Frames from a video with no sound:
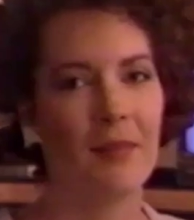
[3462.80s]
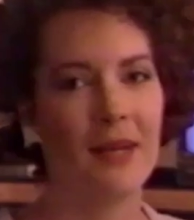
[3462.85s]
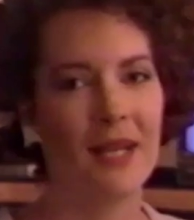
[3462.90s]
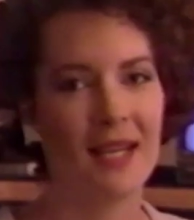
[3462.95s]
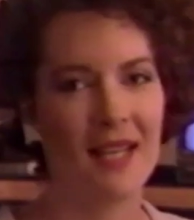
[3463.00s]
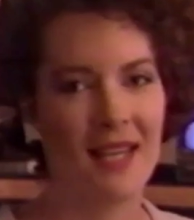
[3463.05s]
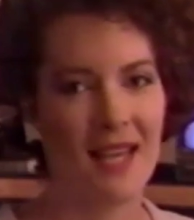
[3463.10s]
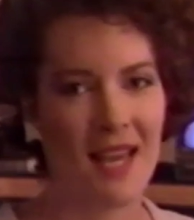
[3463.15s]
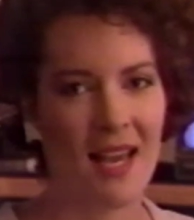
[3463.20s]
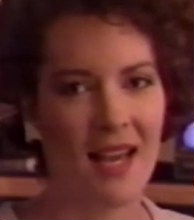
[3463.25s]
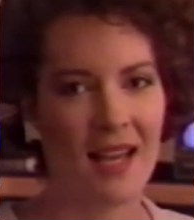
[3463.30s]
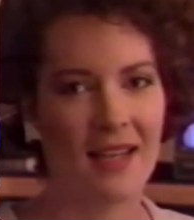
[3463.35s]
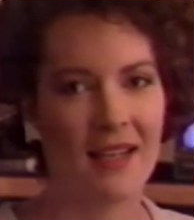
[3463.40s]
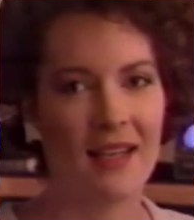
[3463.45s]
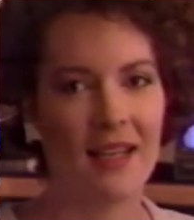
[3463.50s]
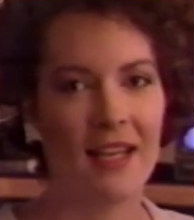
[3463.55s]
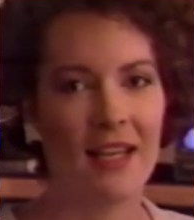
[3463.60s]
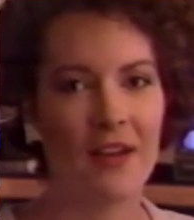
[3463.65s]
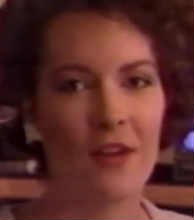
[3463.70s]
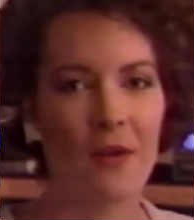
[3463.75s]
But
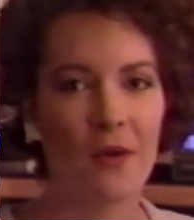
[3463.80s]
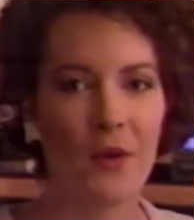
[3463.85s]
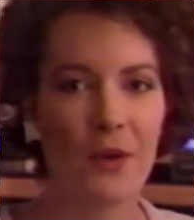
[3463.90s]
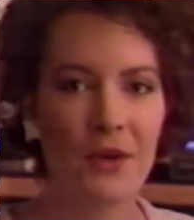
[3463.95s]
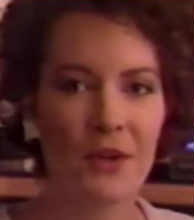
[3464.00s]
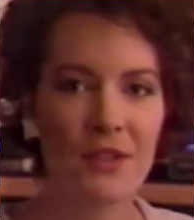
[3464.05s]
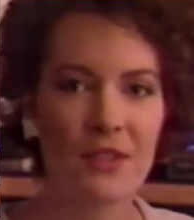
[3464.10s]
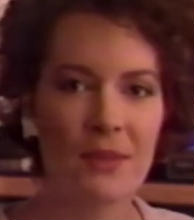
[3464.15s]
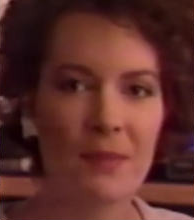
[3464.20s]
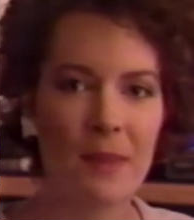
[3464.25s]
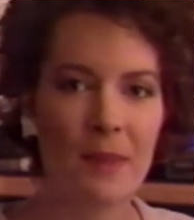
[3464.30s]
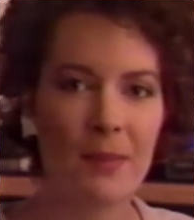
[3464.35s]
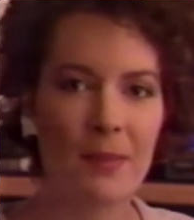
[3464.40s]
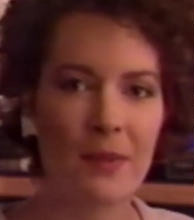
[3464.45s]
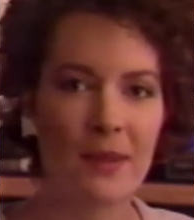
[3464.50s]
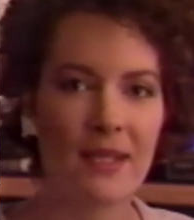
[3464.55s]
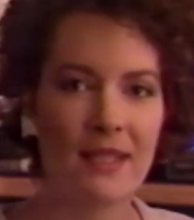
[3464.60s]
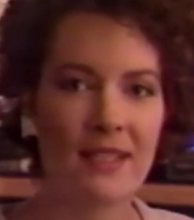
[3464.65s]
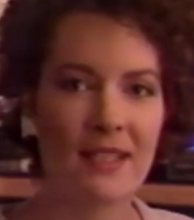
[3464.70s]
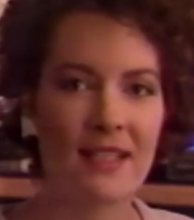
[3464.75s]
again, in order to be
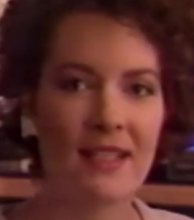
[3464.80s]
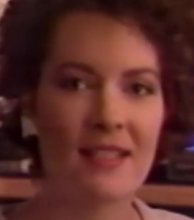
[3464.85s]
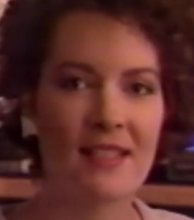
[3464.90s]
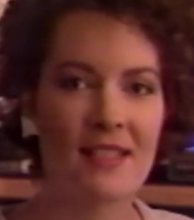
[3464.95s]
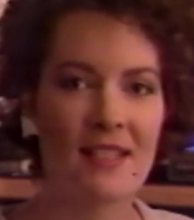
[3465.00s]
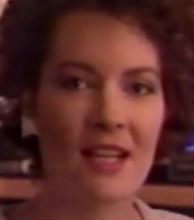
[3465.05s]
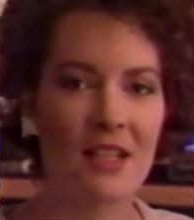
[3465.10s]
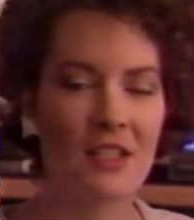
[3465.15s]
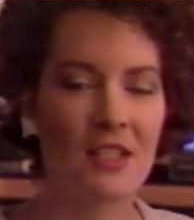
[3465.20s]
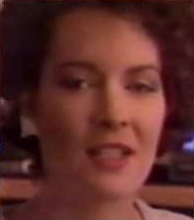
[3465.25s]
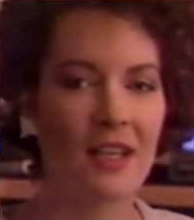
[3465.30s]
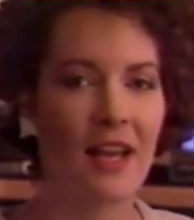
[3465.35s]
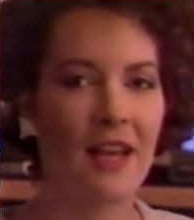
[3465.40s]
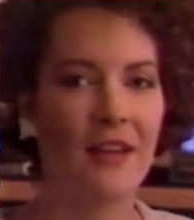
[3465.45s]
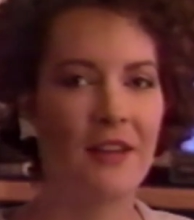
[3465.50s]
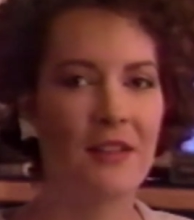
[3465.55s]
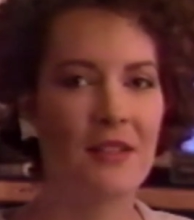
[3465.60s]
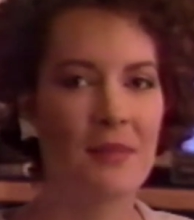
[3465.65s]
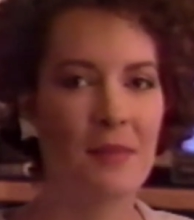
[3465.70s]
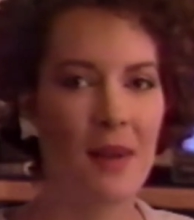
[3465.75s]
printed, such
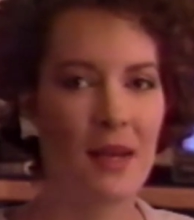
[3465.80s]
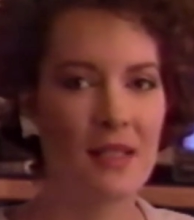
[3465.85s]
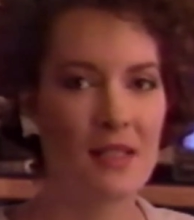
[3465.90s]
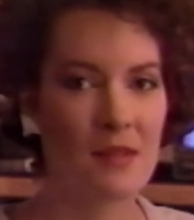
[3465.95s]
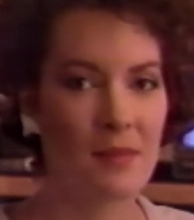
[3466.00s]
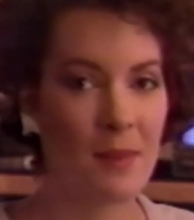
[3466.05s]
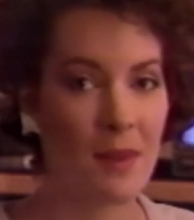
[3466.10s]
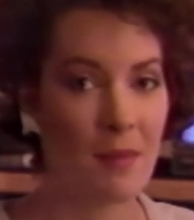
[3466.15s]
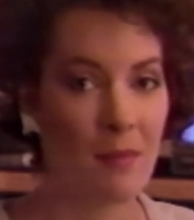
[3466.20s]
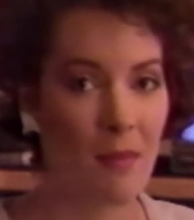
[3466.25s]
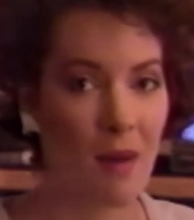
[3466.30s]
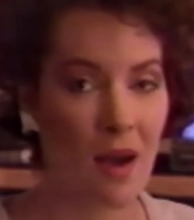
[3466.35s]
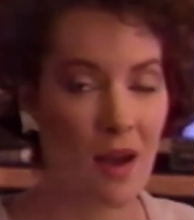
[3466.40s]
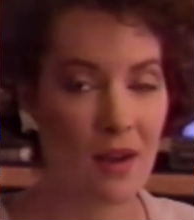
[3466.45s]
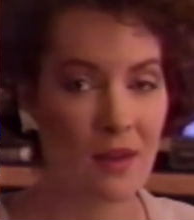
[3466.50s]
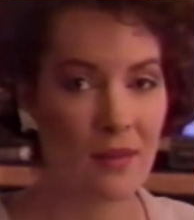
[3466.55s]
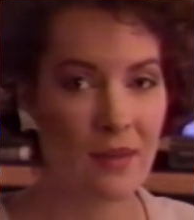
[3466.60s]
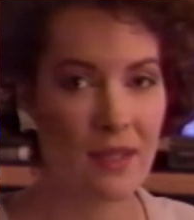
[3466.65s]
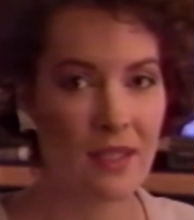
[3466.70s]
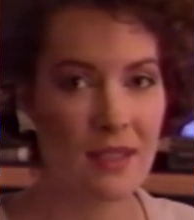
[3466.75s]
letters must be
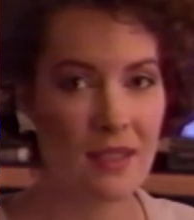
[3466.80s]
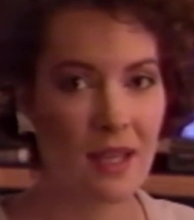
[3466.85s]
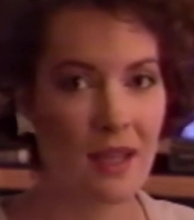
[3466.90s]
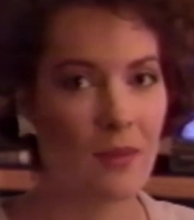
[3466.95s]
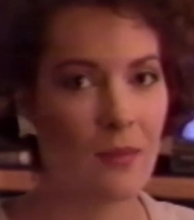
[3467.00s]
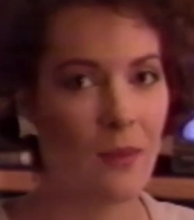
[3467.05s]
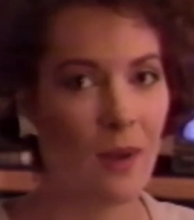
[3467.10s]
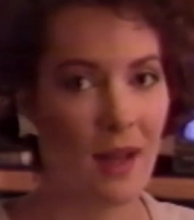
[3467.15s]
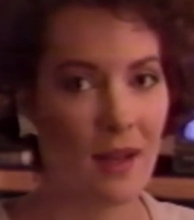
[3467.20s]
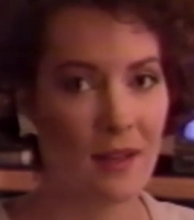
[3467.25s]
moderate and